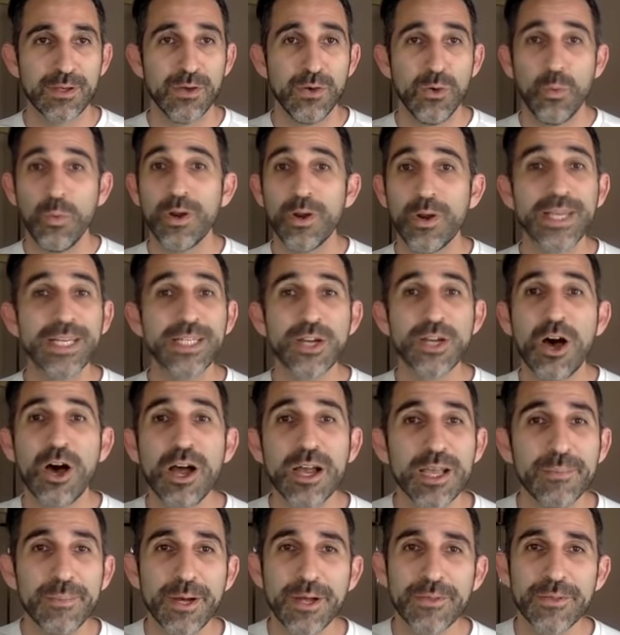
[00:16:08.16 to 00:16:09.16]
What are they
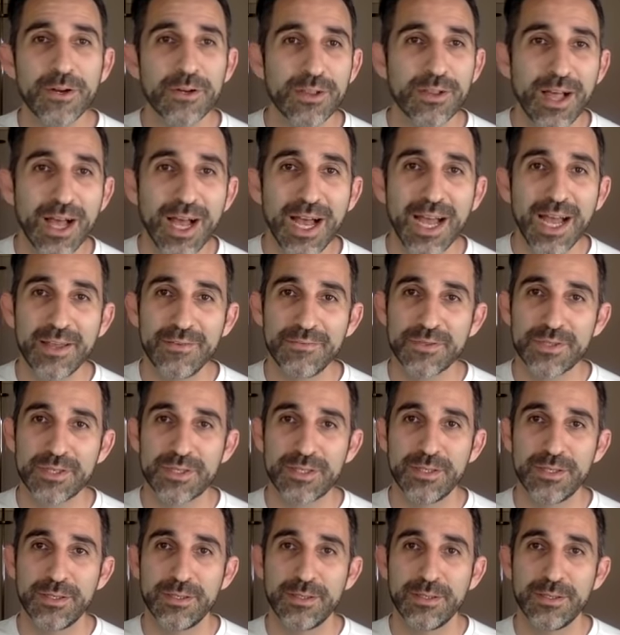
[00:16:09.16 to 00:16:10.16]
talking about in their
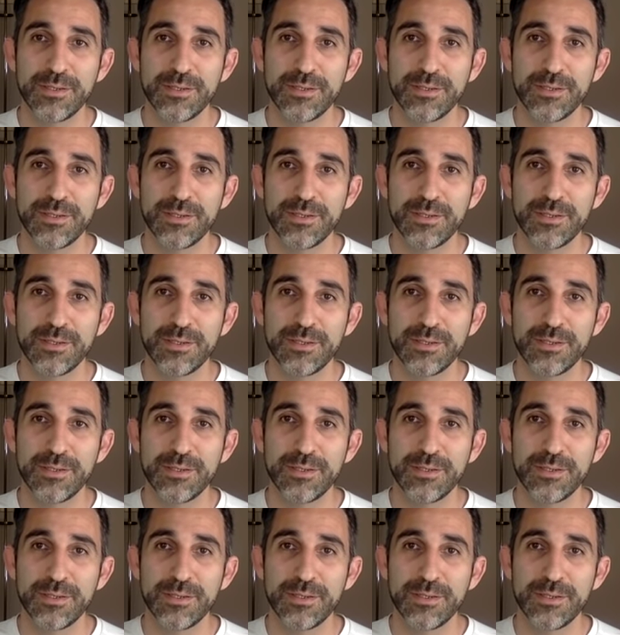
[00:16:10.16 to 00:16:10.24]
lives?